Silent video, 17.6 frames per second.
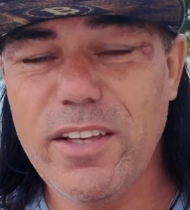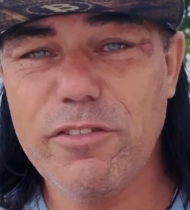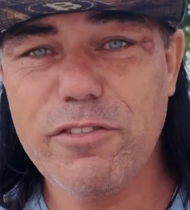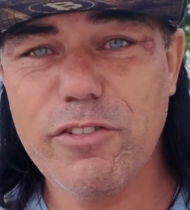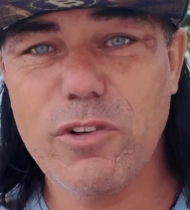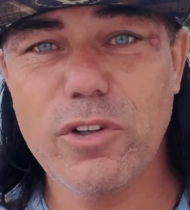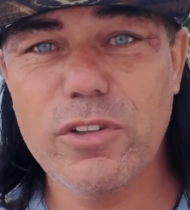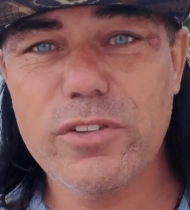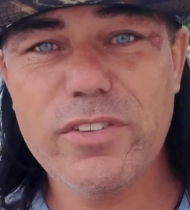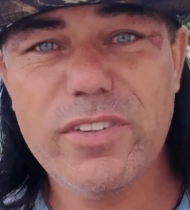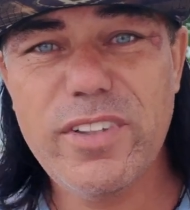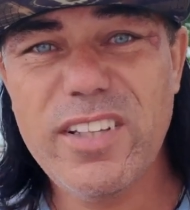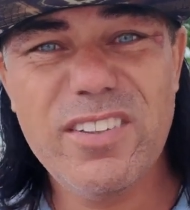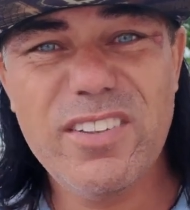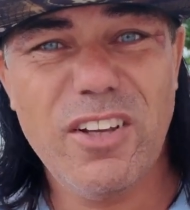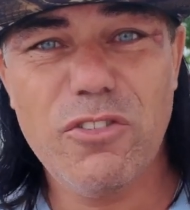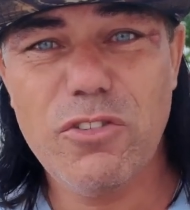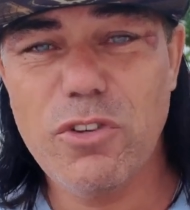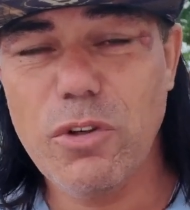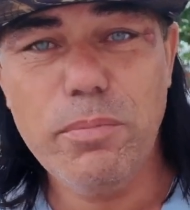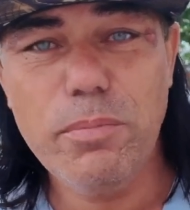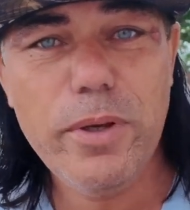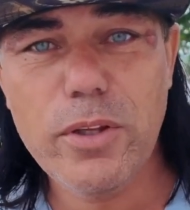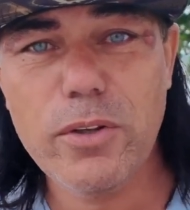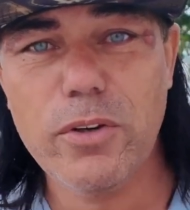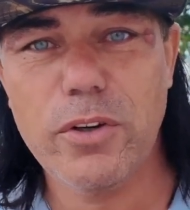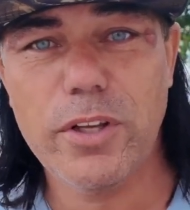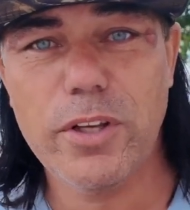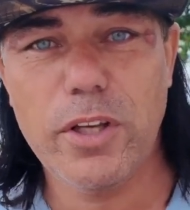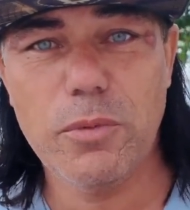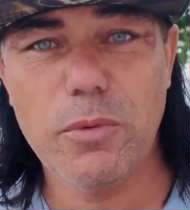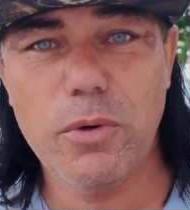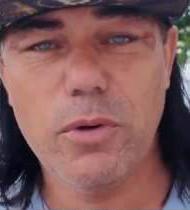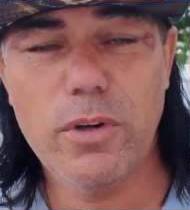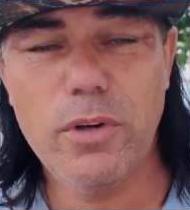of course it's not real Bitcoin
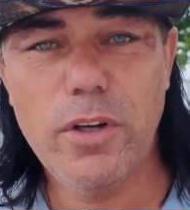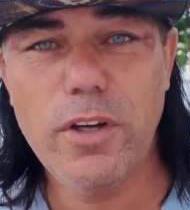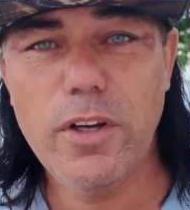anymore.